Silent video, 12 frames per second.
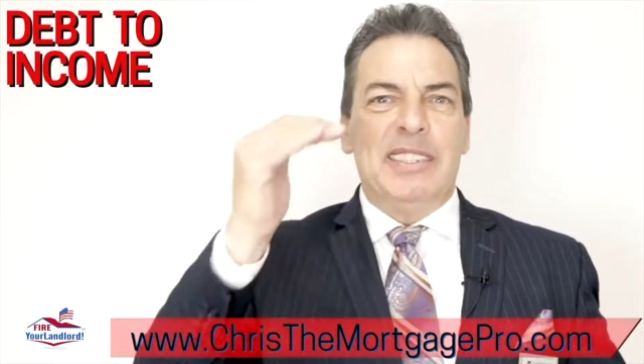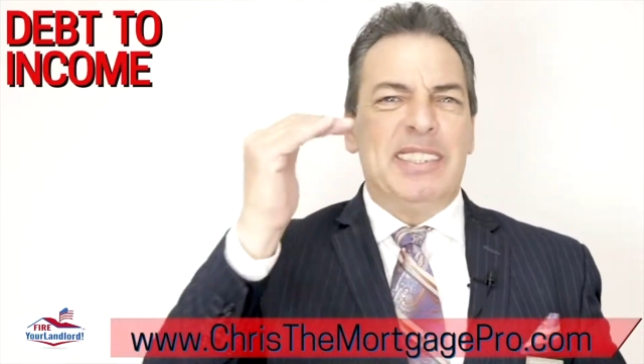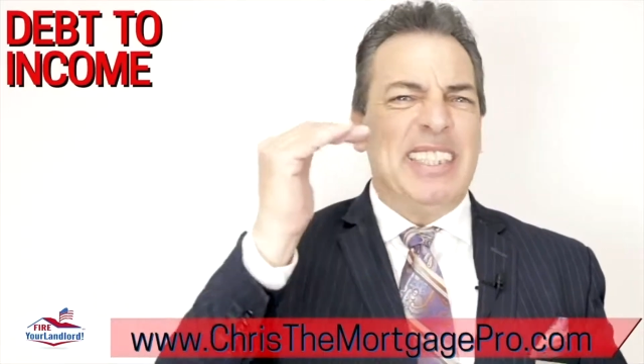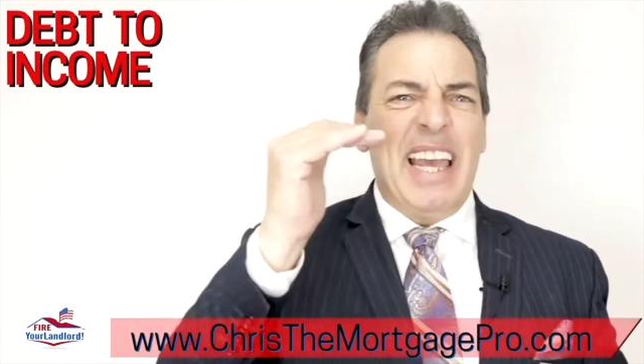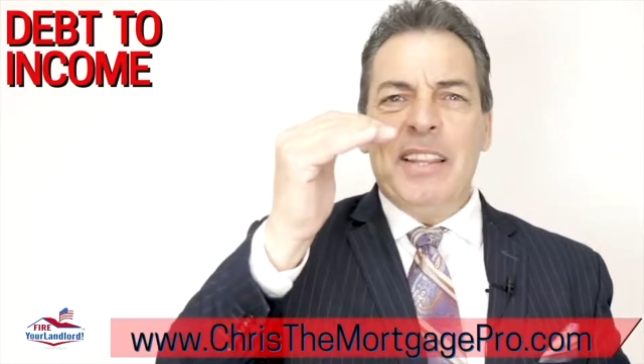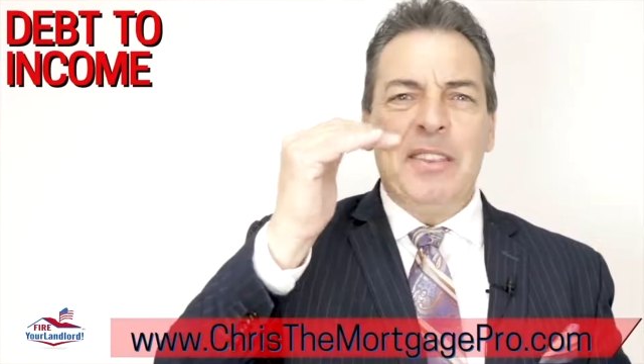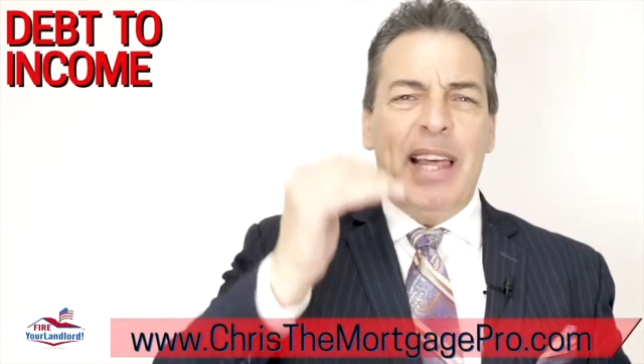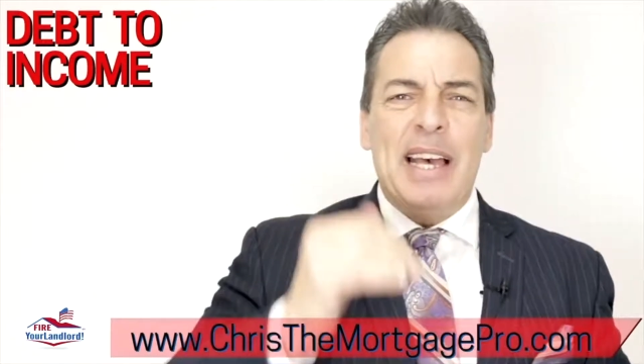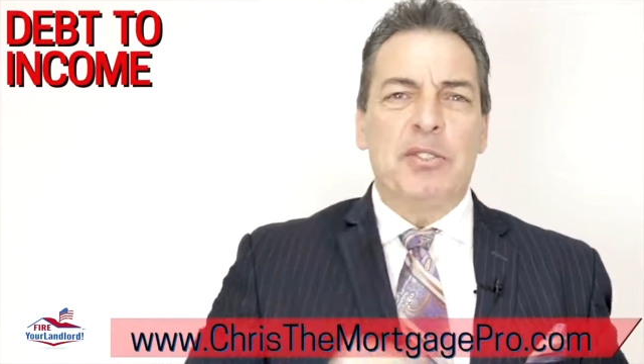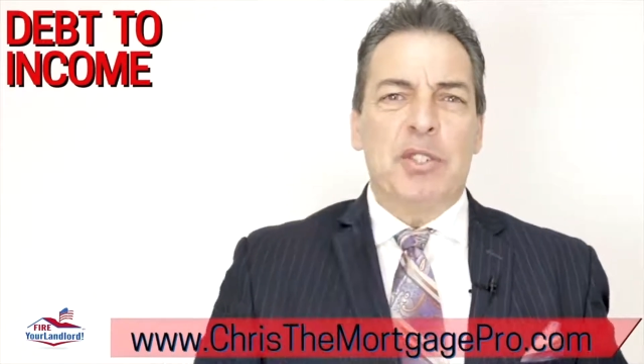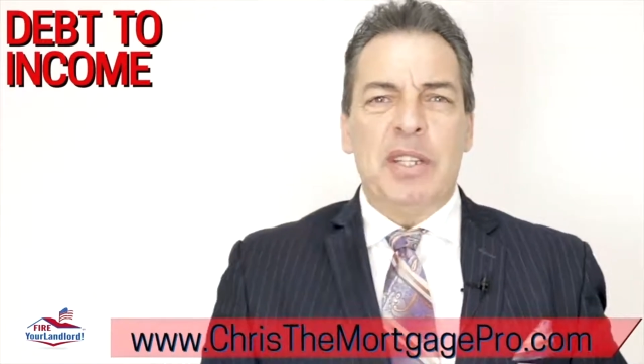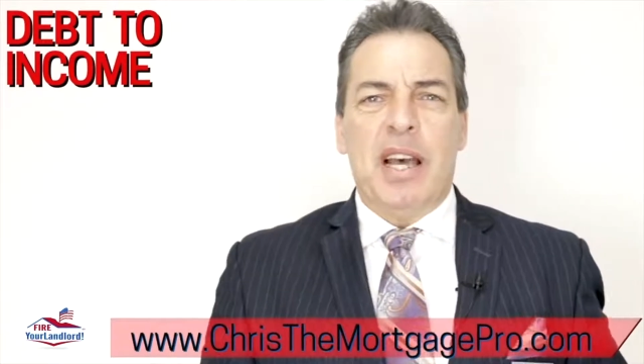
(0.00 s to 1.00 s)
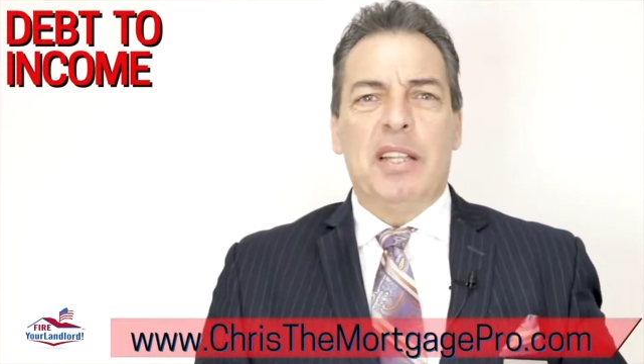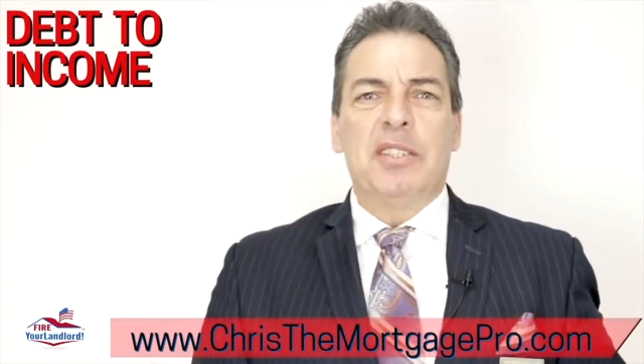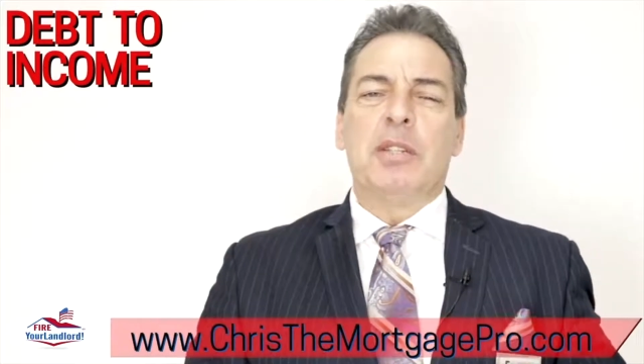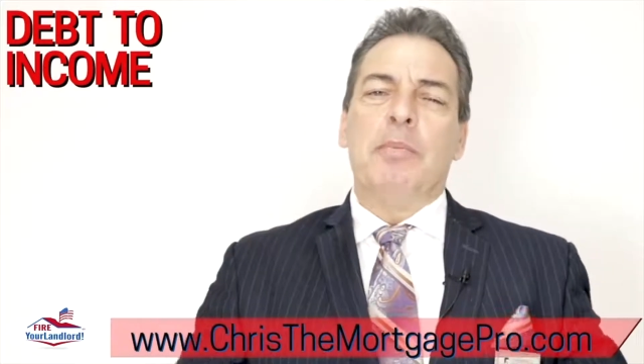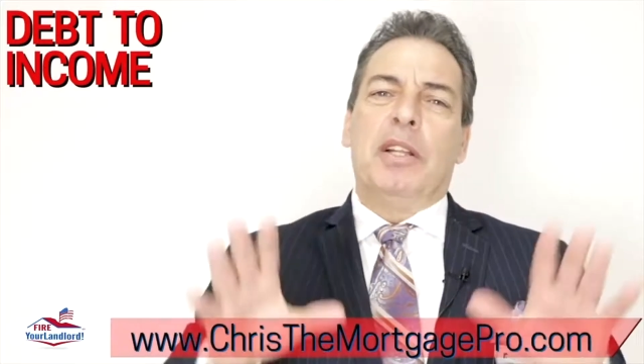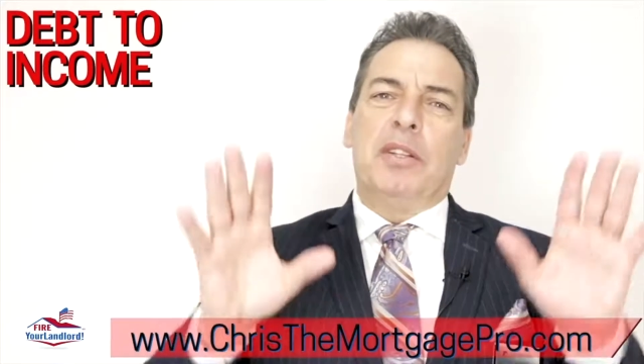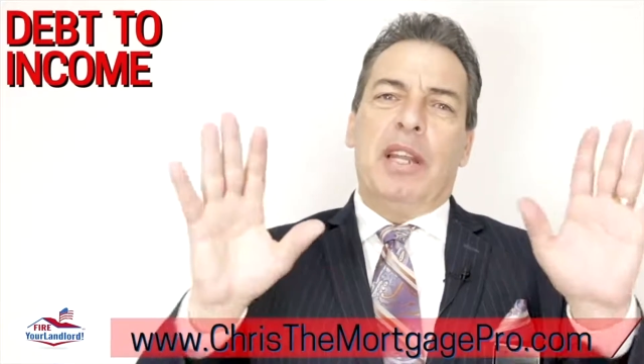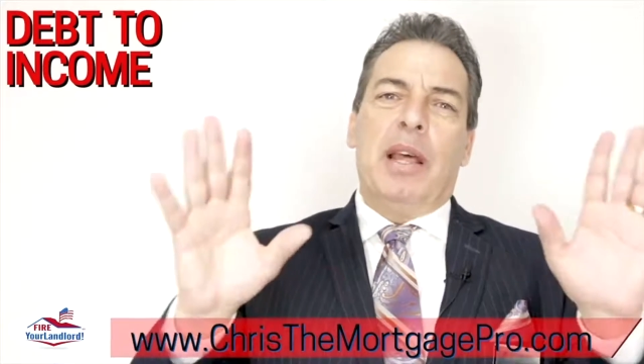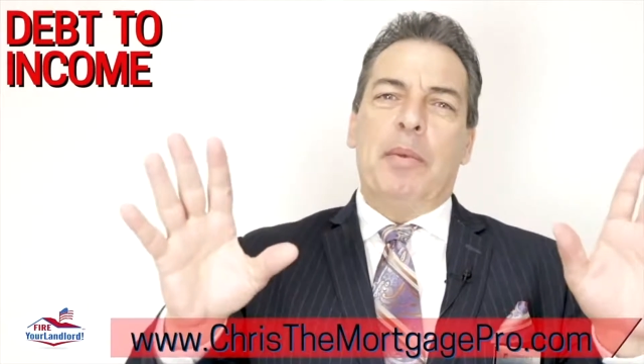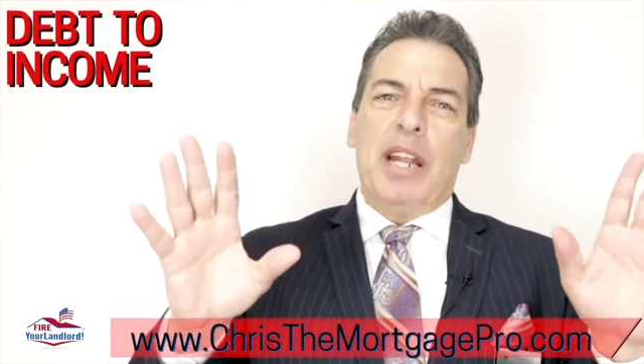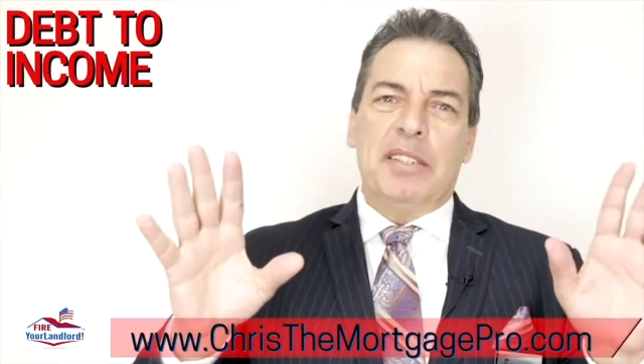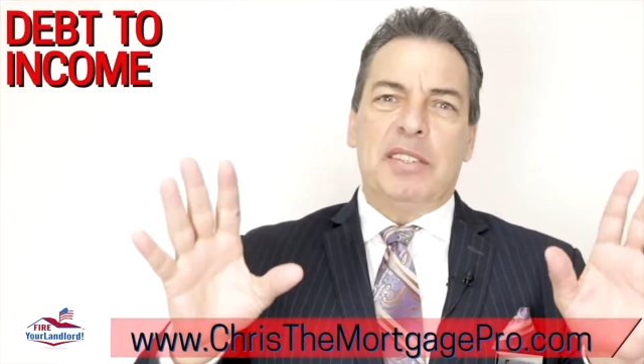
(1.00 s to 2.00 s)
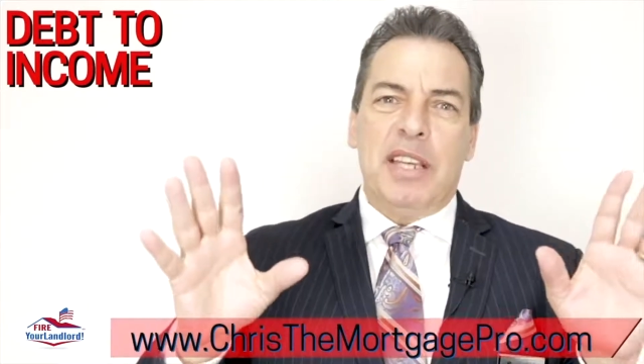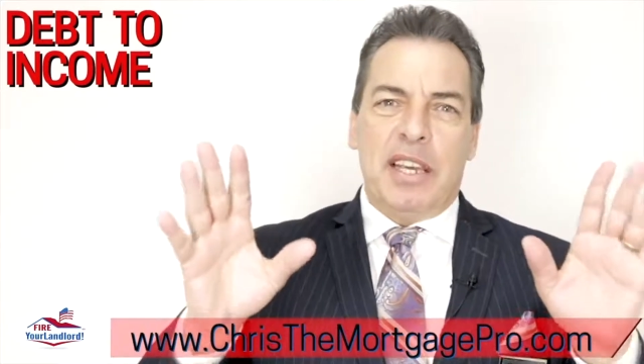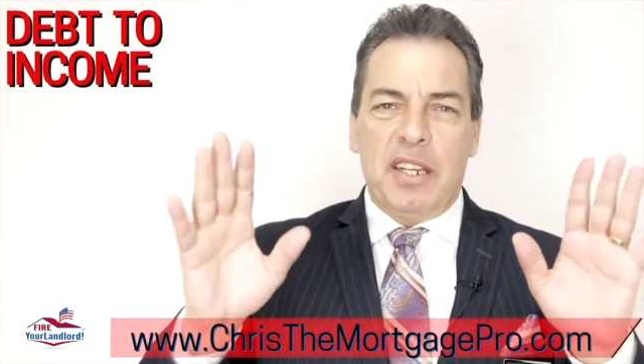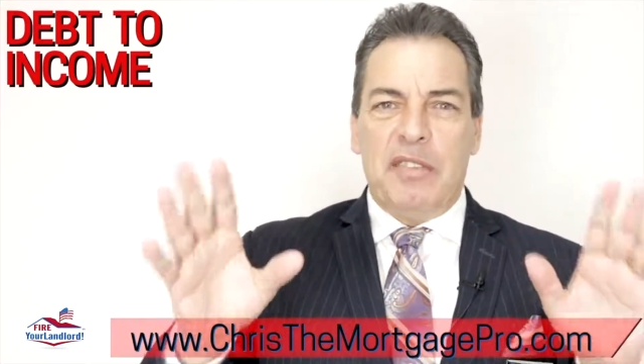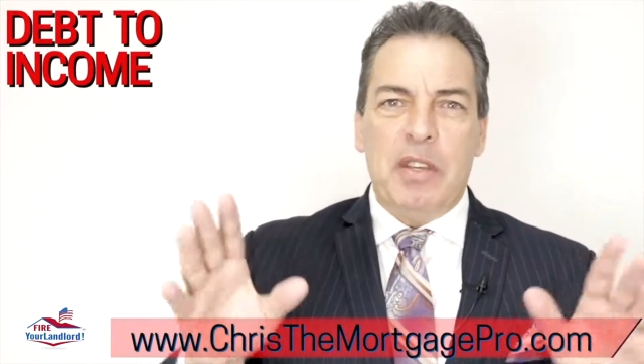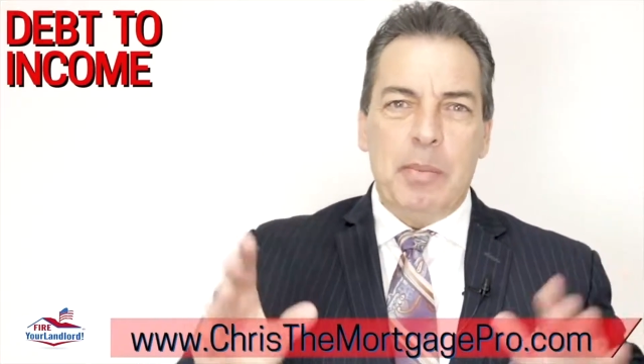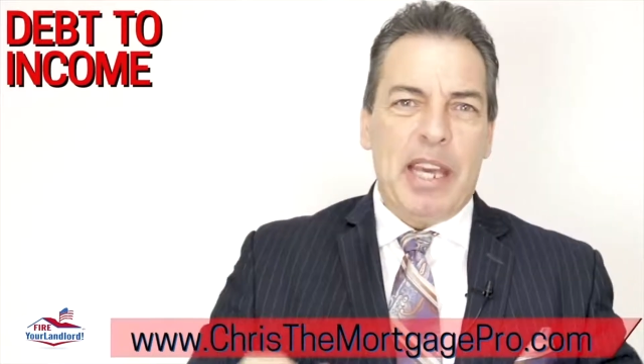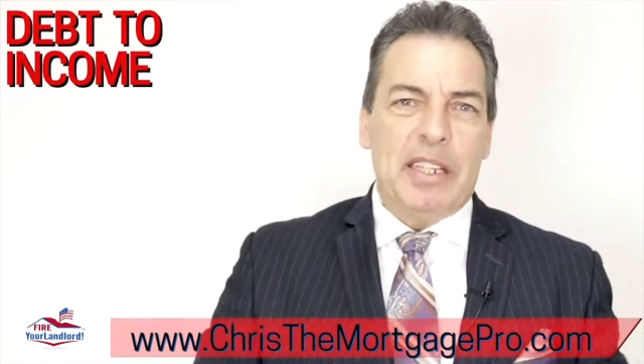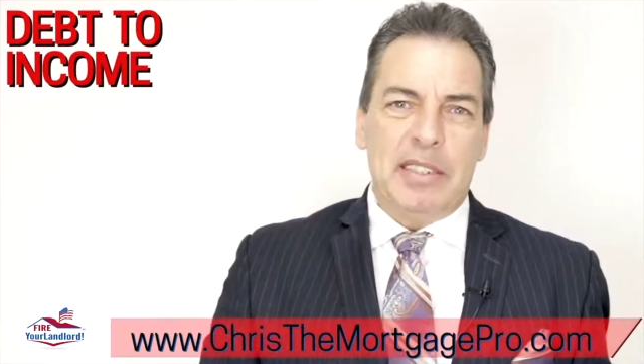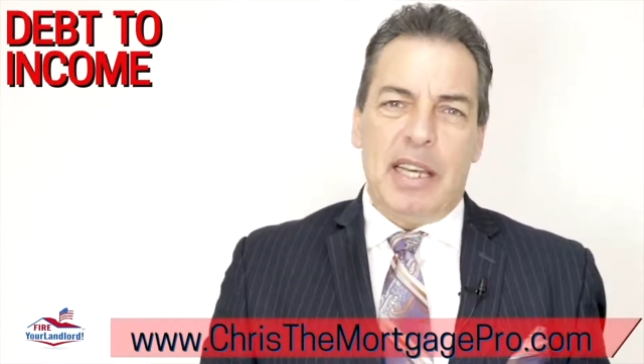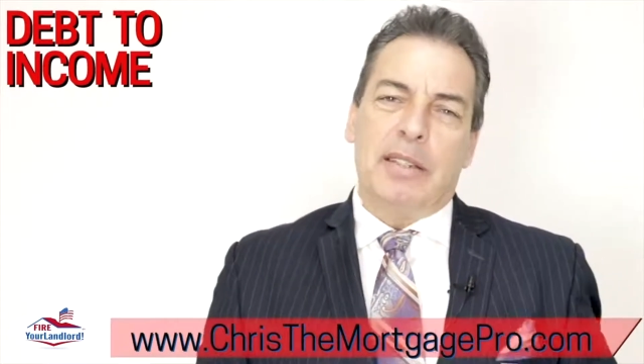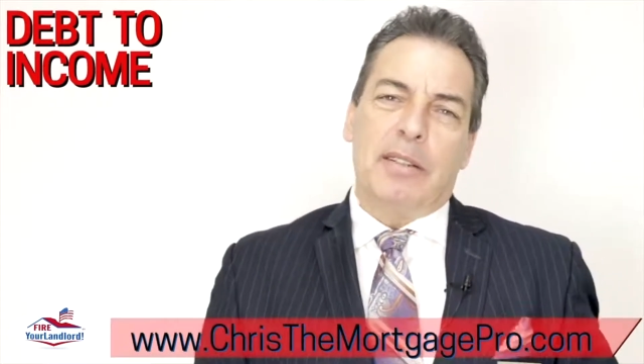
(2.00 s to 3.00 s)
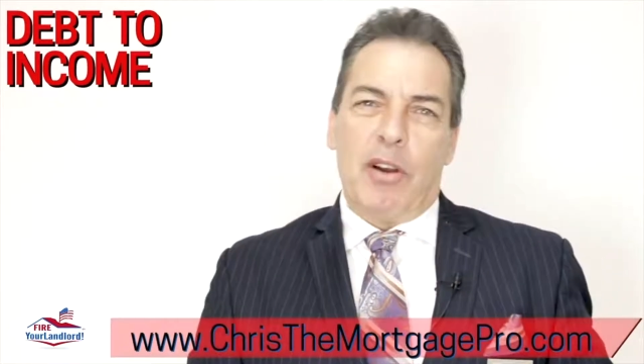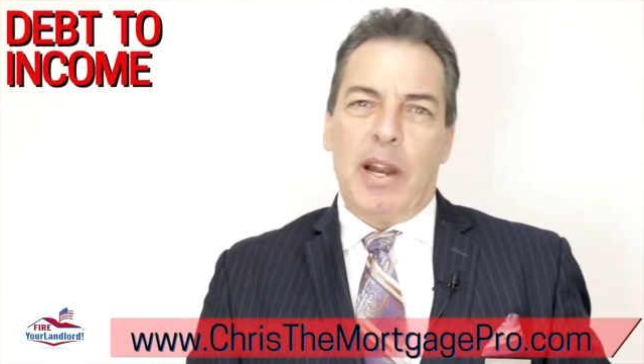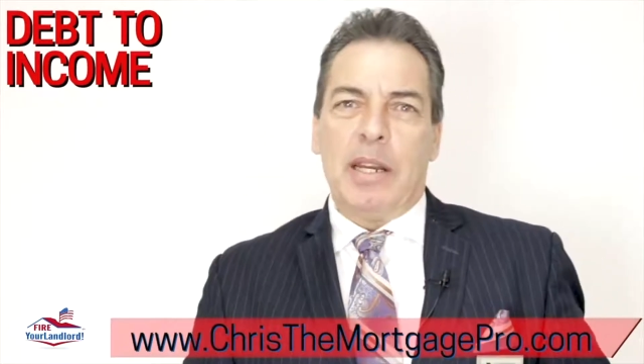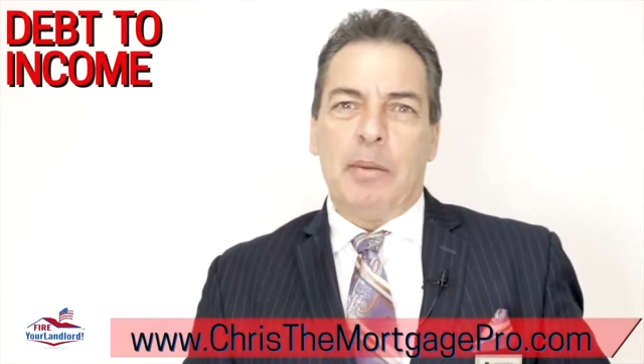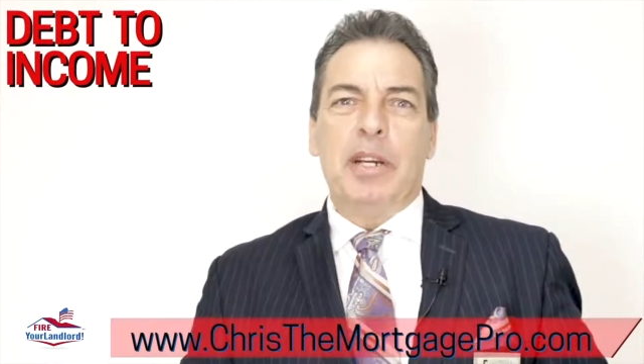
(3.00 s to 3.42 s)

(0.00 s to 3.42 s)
$10,000 a month, and I'm not saying if you make 10 grand,